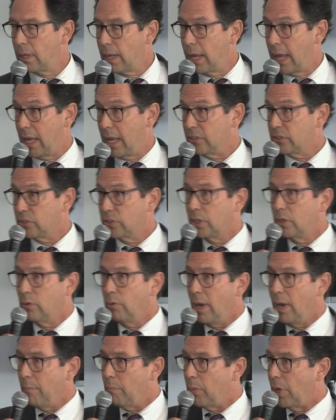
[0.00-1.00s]
Ask the
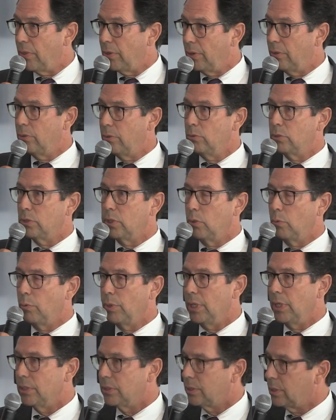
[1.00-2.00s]
grandmother, "Who's
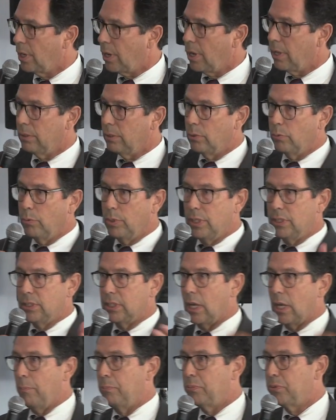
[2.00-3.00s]
Louise?" "Ah, Louise
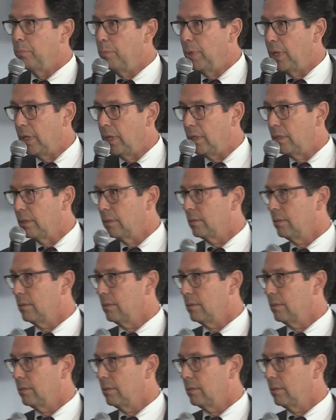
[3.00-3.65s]
helps me."